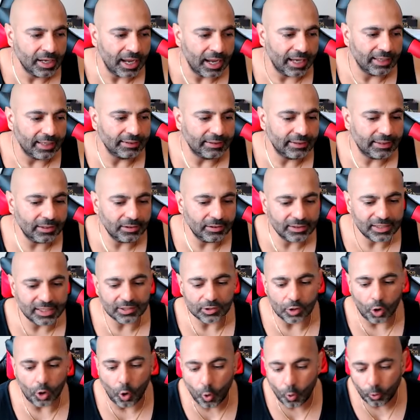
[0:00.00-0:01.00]
And there's
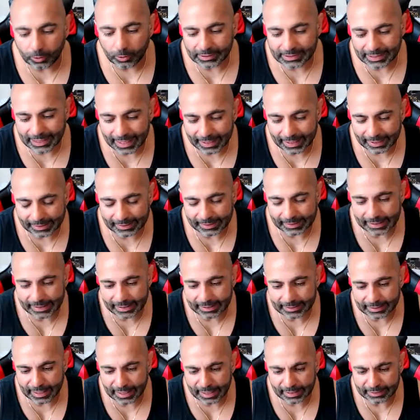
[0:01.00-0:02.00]
this old
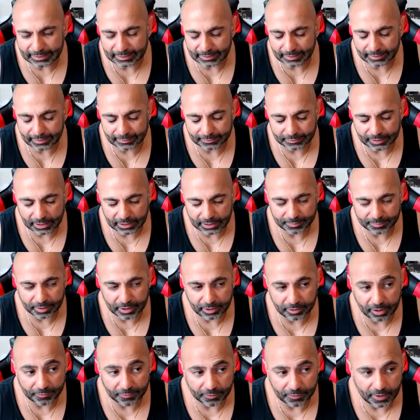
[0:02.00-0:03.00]
technique that uh, that's been
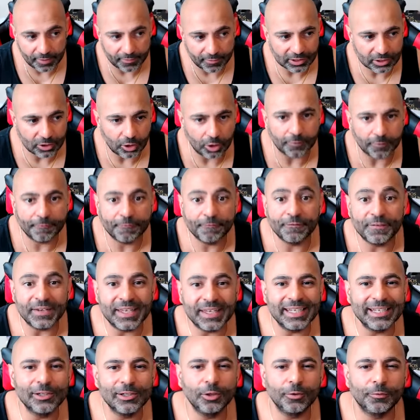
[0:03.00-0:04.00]
around forever. It's called
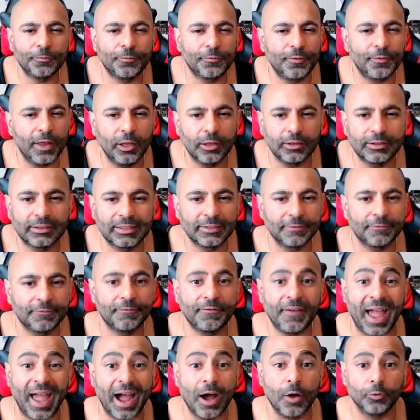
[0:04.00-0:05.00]
feel, felt,
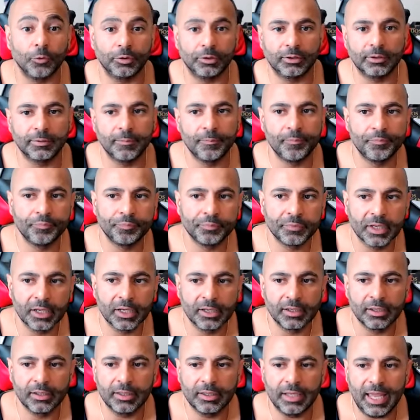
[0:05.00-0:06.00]
found.
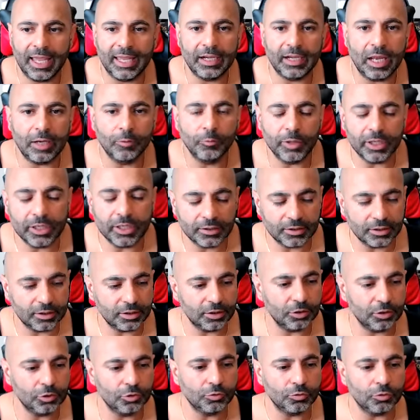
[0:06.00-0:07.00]
And and when you
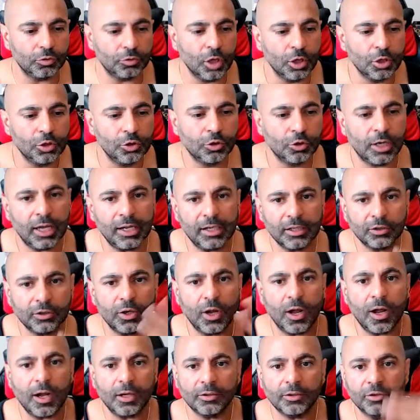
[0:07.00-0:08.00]
you, you kind of
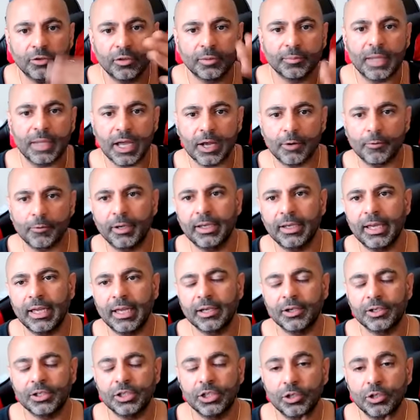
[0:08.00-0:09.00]
talk to them that way and
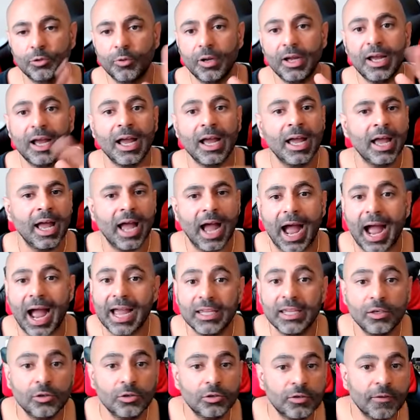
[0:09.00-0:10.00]
go, you know what? I
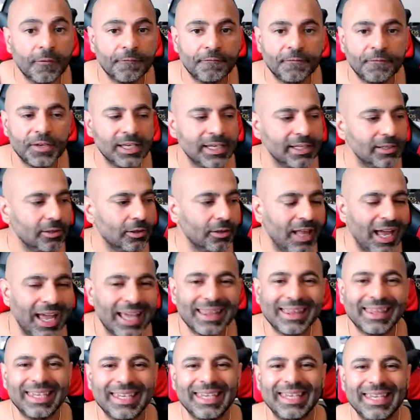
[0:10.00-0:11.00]
used to feel
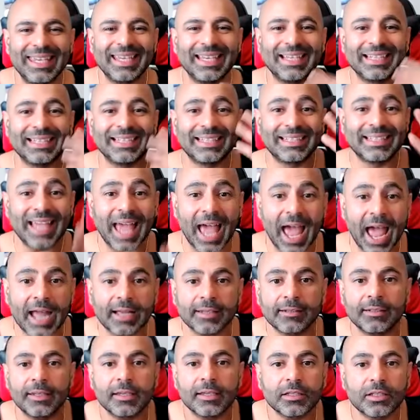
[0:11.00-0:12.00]
the
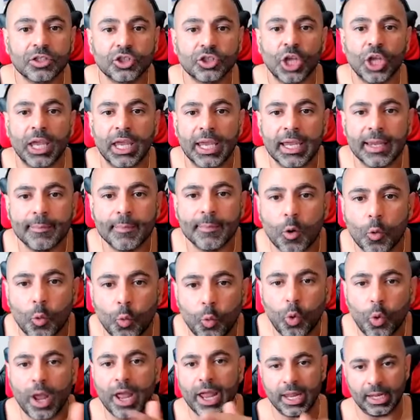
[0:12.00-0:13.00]
exact same
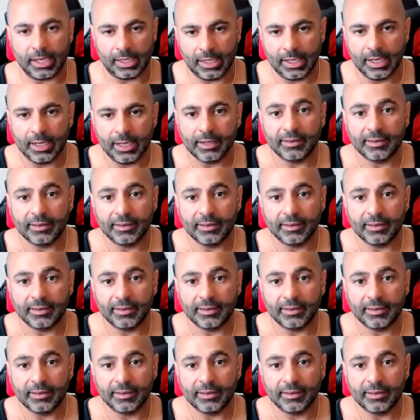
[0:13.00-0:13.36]
way.